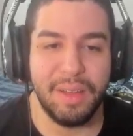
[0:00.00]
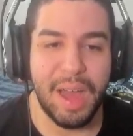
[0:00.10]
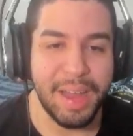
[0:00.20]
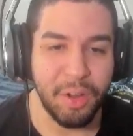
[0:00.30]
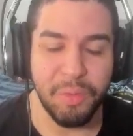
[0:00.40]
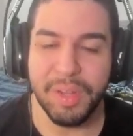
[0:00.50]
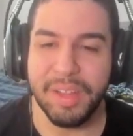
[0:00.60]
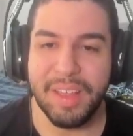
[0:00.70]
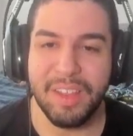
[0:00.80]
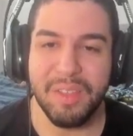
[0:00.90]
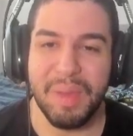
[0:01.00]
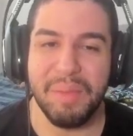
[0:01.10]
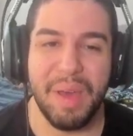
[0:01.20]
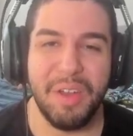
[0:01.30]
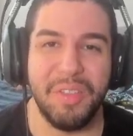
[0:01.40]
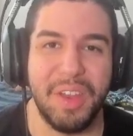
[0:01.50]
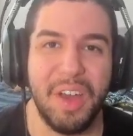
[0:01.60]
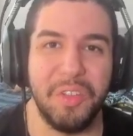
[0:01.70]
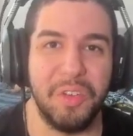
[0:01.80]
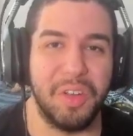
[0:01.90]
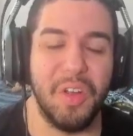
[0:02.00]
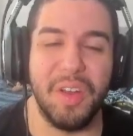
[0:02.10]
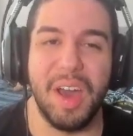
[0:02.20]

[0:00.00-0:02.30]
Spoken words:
I don't really see this being better than other current